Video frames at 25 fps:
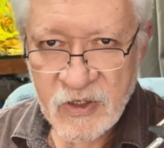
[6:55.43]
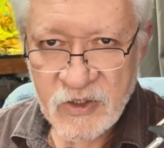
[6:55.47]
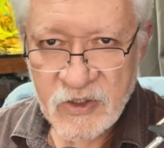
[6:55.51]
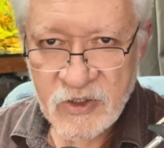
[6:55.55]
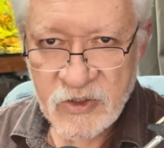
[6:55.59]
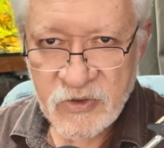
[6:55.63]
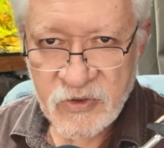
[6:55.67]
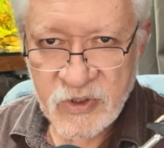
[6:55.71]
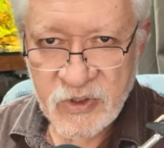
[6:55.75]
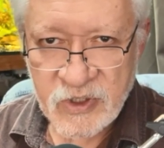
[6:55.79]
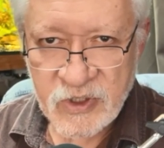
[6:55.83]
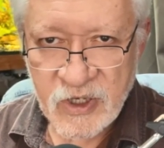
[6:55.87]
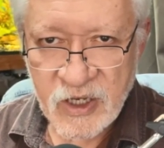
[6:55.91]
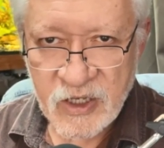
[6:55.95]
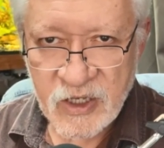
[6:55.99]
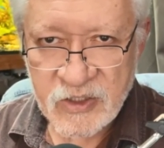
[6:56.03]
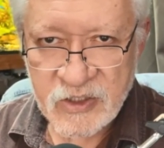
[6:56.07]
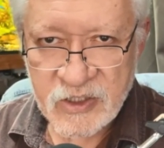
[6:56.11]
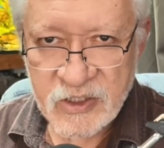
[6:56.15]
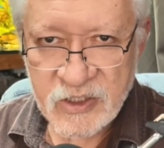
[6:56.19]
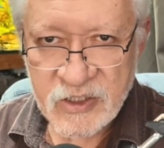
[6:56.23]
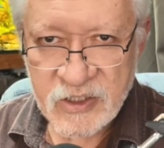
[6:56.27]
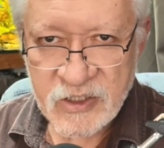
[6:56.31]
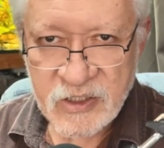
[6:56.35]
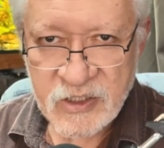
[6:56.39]
to
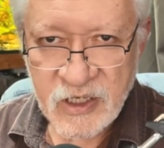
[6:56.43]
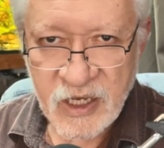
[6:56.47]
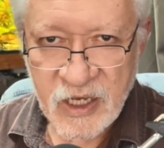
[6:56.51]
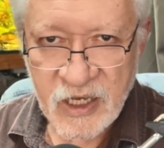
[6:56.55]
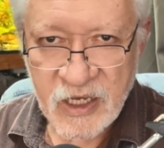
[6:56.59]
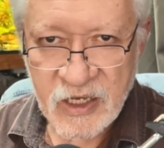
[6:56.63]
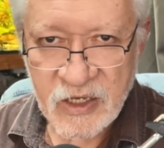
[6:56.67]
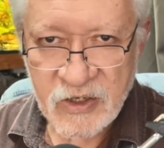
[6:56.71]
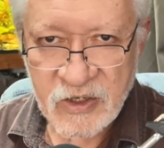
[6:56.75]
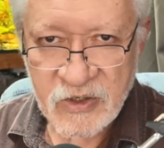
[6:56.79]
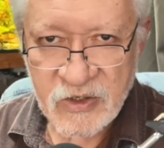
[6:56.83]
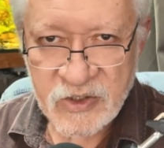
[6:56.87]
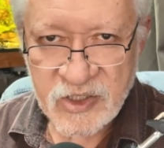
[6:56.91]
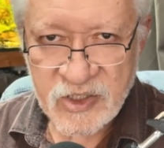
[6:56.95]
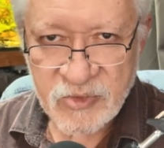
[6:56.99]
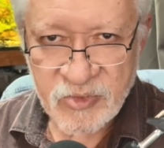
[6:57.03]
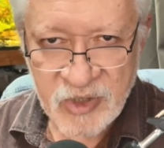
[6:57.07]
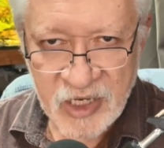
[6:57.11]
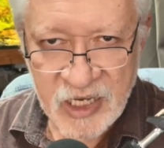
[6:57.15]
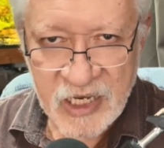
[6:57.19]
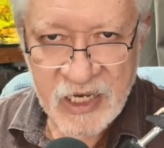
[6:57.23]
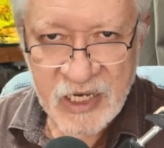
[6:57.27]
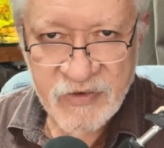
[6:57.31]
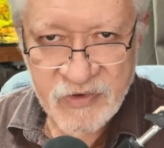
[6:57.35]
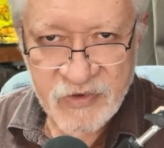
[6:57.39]
enhance our
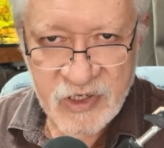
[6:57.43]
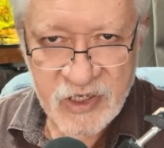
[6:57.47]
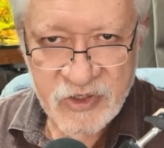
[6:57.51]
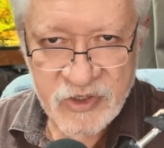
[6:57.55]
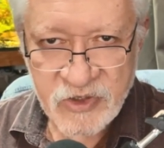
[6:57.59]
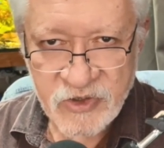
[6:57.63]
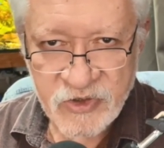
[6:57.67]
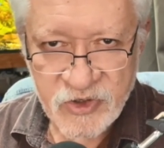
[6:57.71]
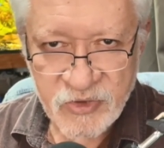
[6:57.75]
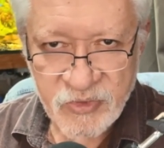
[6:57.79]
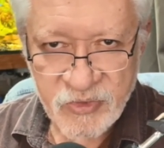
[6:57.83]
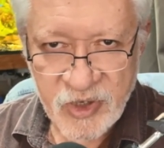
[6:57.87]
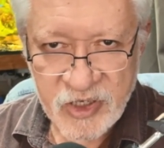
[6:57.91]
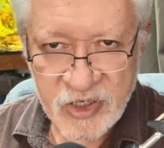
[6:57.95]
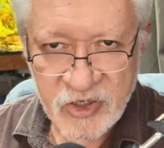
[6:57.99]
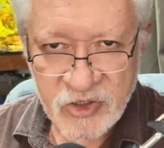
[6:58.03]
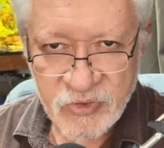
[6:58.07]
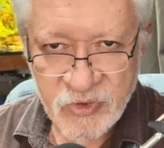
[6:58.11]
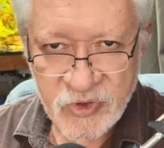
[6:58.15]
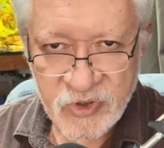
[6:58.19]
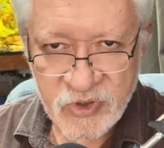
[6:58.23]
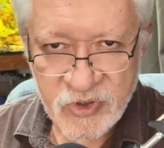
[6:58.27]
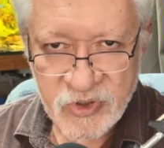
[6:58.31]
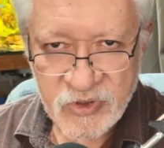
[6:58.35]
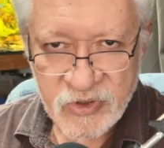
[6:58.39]
supplier relationship
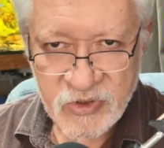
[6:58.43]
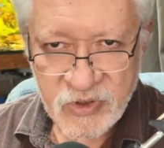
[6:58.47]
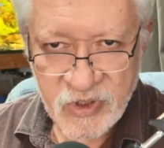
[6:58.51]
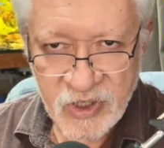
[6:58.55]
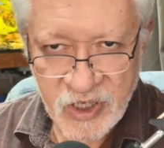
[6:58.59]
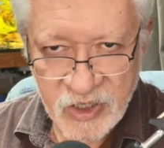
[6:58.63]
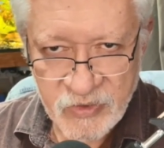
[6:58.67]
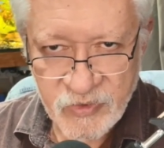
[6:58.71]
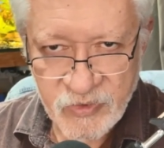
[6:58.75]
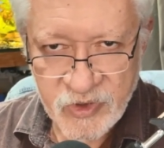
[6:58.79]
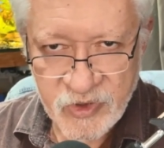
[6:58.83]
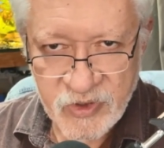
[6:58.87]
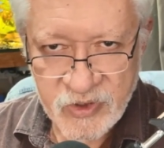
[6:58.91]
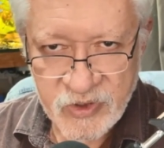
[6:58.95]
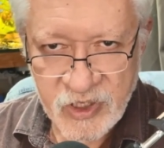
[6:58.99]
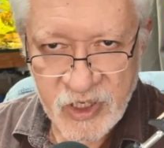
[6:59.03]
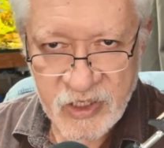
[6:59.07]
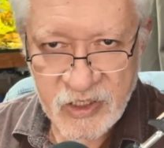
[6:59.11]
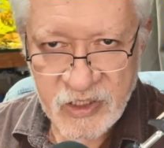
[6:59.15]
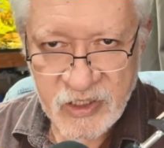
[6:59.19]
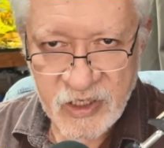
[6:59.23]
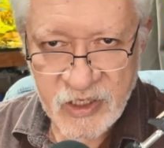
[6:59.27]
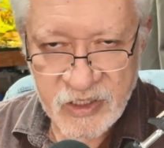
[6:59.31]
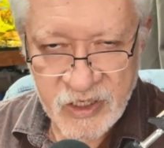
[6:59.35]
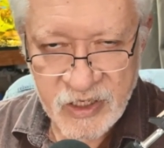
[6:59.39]
management, inward
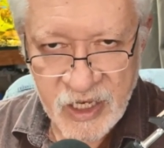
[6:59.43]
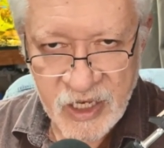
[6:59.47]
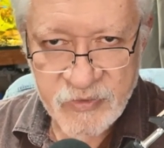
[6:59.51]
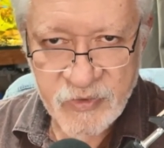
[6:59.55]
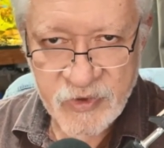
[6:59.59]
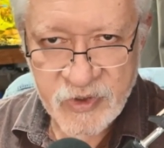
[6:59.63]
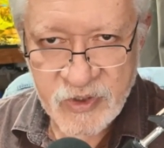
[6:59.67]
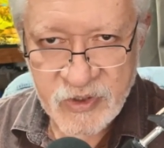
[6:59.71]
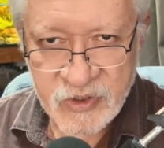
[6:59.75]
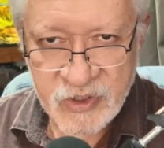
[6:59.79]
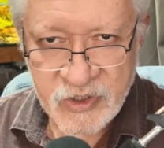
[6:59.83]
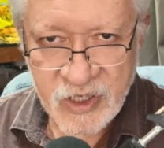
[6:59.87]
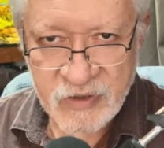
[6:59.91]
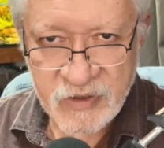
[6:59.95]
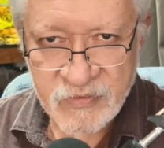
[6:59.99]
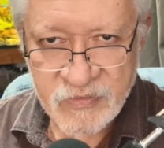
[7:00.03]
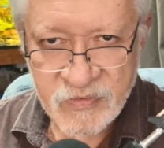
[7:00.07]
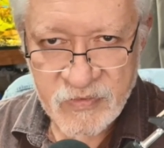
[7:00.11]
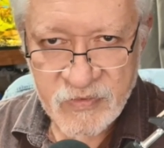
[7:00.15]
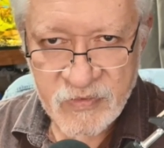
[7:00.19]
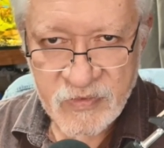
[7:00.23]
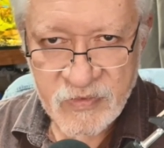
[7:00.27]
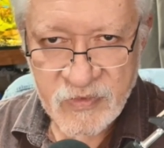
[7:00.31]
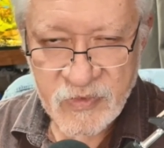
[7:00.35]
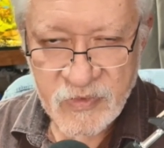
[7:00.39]
looking and outward looking,
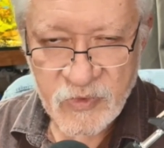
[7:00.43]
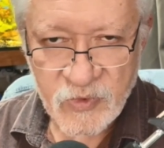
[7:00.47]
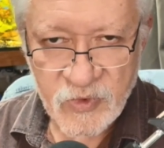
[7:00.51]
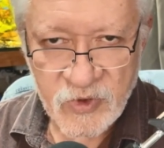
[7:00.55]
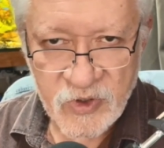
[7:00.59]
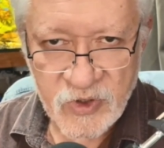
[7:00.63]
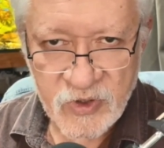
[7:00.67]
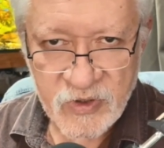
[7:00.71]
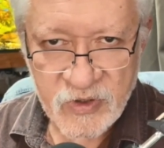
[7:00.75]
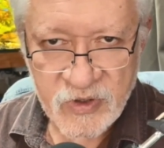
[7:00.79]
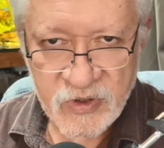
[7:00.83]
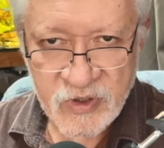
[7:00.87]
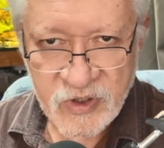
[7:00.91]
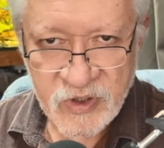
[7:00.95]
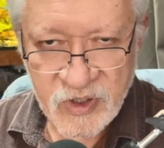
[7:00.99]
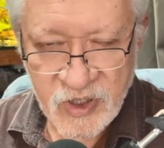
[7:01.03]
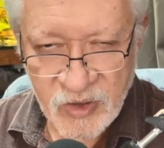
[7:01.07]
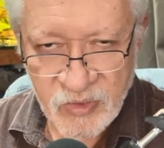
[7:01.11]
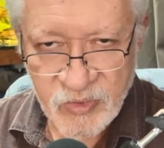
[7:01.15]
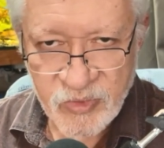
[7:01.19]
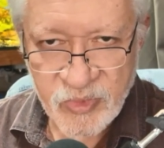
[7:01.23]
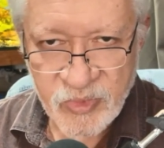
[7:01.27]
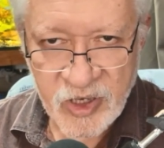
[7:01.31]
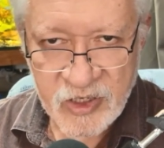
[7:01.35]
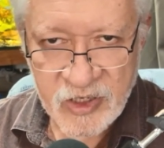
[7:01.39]
with
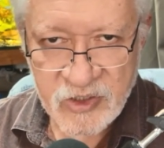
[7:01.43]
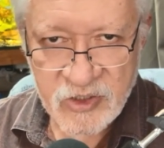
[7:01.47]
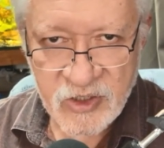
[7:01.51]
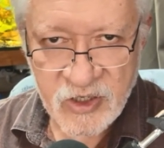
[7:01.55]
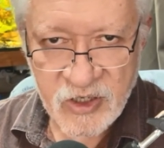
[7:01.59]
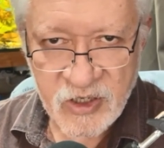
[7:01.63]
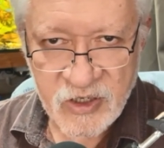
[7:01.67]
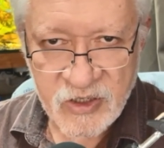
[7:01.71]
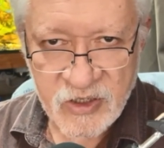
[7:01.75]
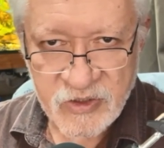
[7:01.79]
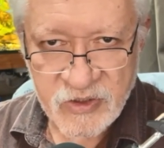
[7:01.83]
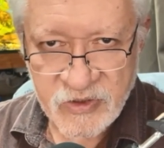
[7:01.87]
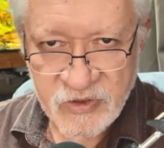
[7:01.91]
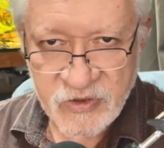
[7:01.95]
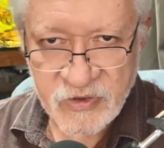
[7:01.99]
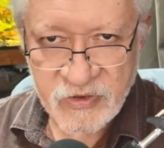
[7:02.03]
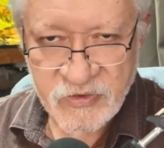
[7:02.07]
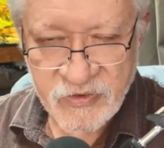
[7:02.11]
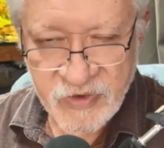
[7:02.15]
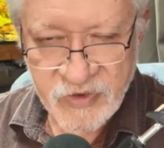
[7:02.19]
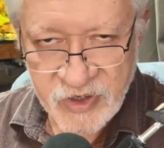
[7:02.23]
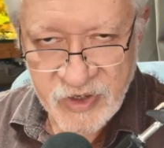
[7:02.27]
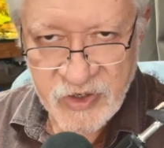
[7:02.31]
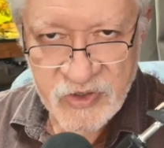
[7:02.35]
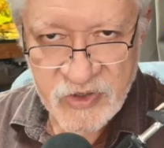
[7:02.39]
impact on
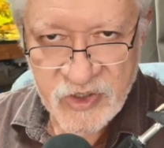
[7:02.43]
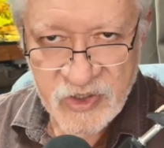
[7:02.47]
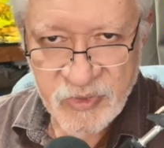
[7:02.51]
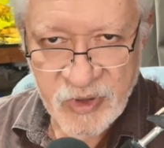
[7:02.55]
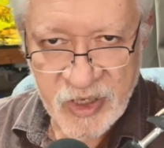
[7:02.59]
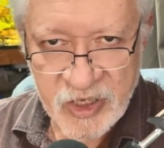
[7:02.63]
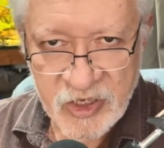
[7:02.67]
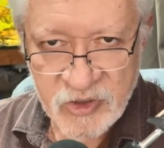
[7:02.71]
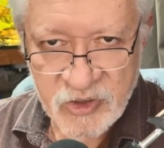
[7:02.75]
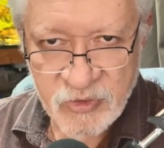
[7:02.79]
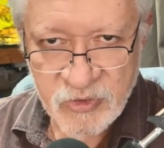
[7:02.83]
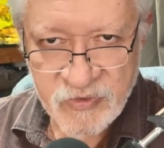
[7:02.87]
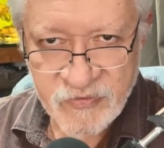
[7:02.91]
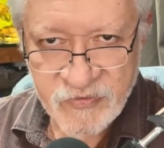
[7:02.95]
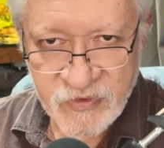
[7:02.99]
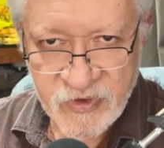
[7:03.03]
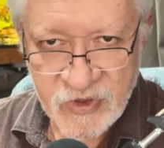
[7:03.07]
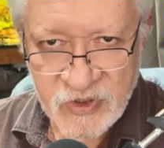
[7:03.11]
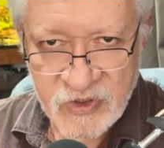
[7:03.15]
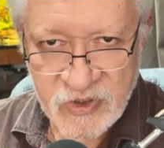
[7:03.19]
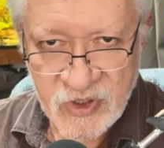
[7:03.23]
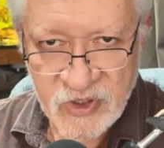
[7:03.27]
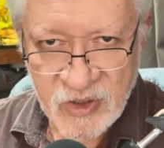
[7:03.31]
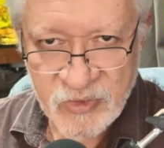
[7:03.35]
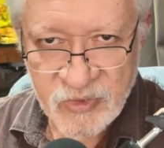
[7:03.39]
creditors management, for
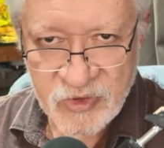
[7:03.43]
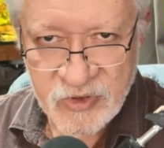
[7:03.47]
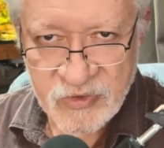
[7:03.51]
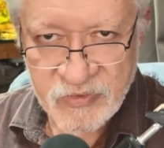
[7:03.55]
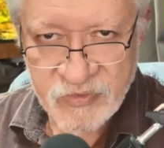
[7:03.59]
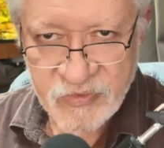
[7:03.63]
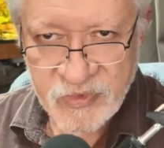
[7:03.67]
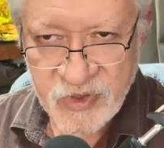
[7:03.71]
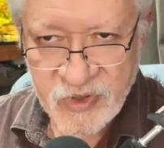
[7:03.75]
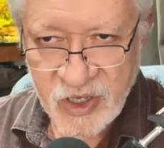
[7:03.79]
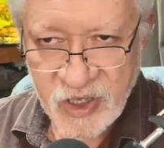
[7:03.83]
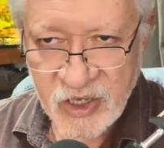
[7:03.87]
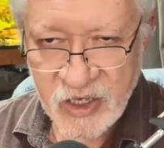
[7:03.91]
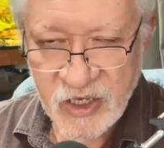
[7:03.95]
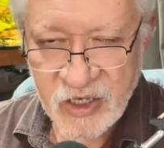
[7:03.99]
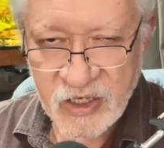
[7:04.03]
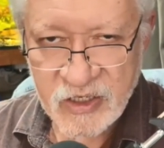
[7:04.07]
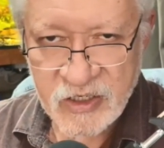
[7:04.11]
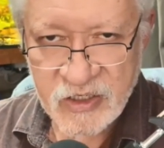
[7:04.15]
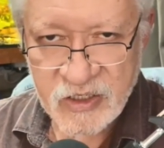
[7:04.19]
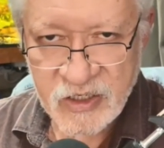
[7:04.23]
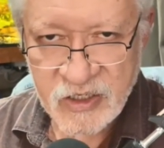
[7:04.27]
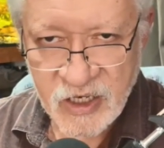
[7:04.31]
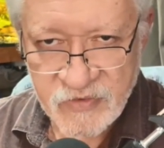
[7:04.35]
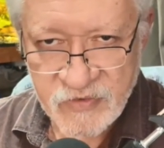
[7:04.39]
example,
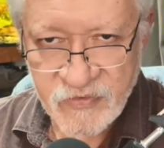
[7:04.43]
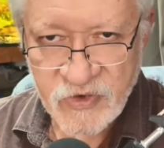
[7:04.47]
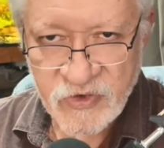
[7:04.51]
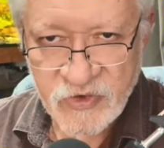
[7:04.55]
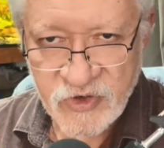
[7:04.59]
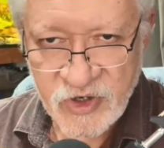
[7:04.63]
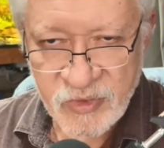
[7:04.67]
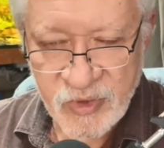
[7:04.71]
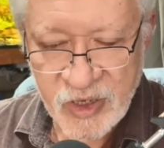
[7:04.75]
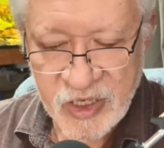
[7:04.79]
and inventory